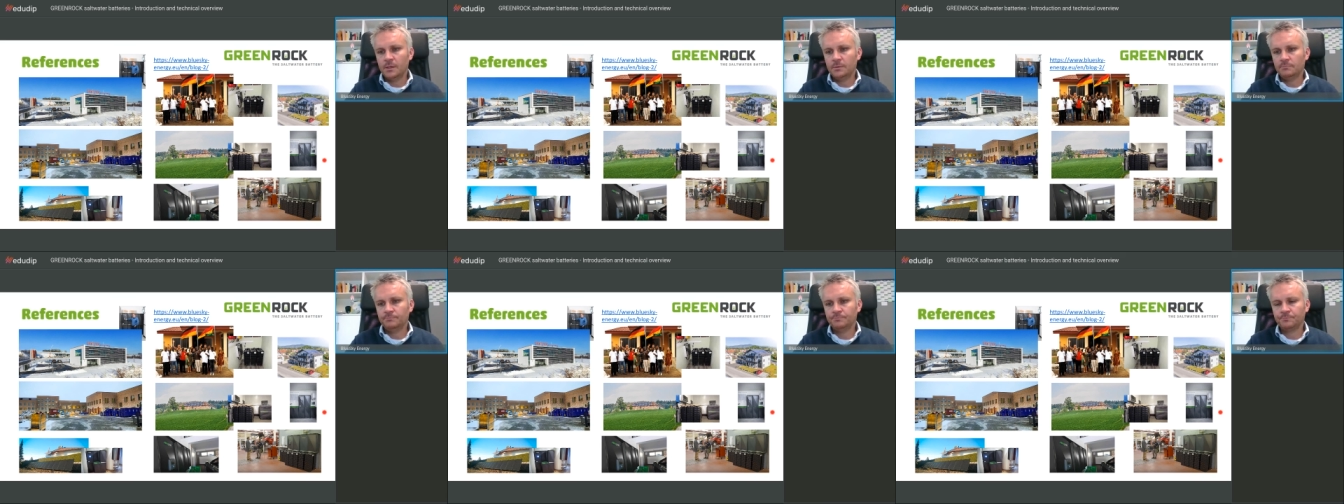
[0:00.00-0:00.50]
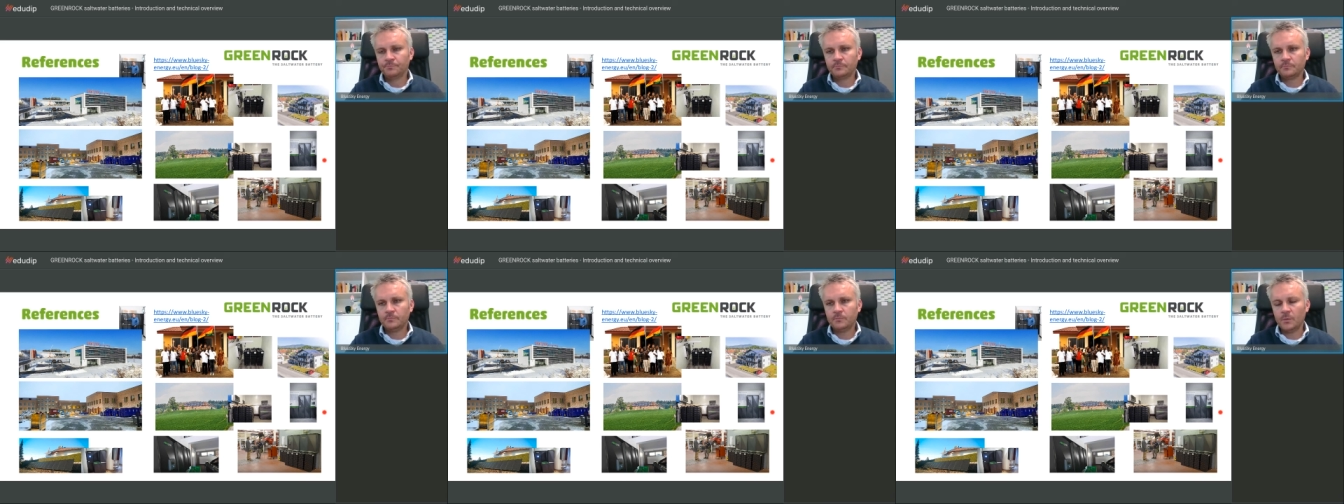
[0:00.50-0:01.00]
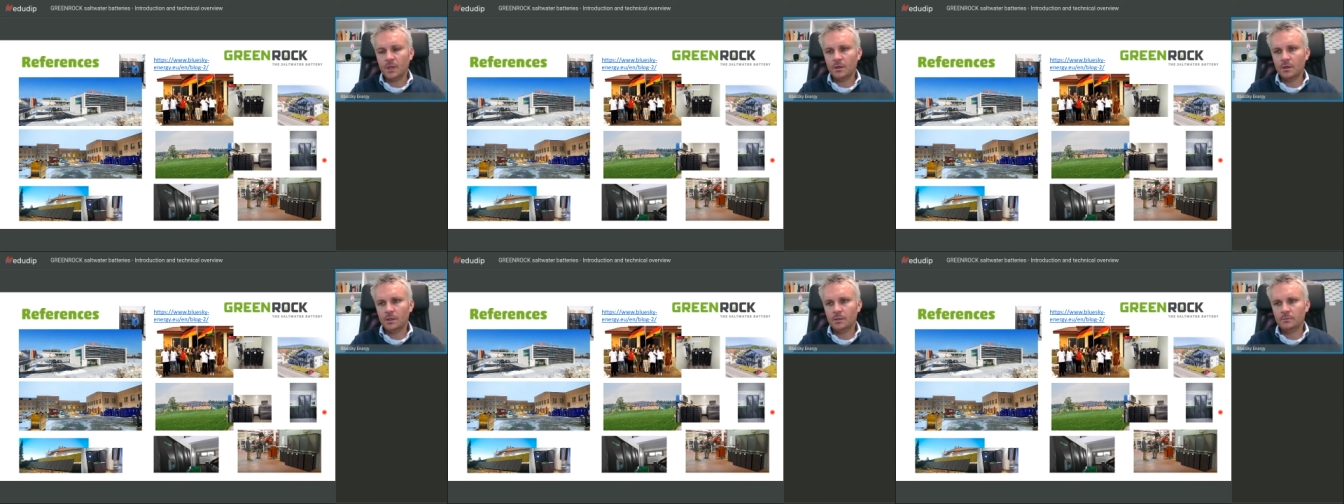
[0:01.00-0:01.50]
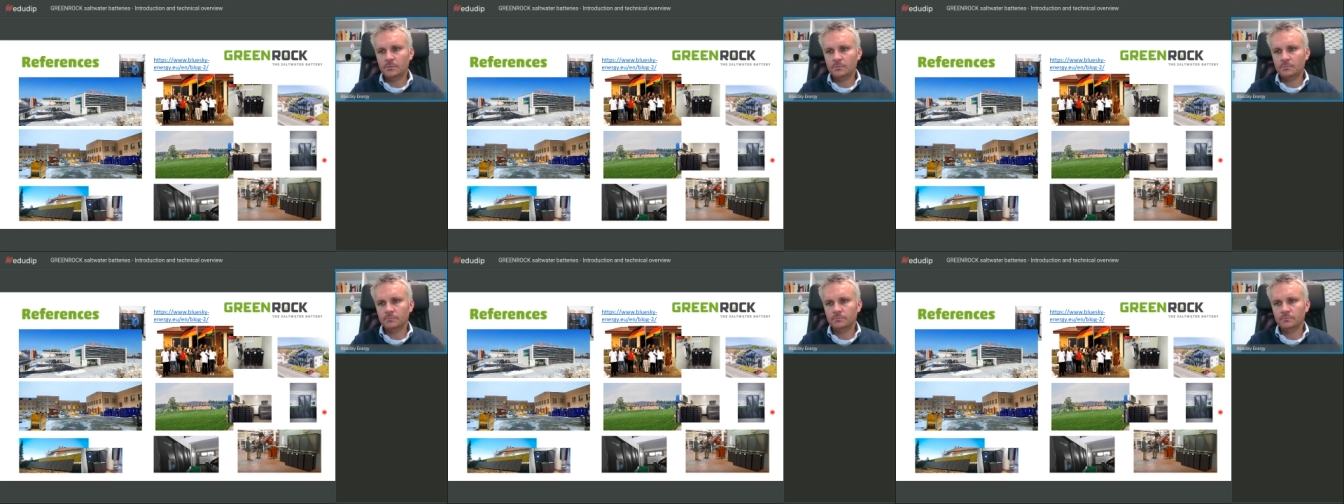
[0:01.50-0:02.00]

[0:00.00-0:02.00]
when you got my contact details.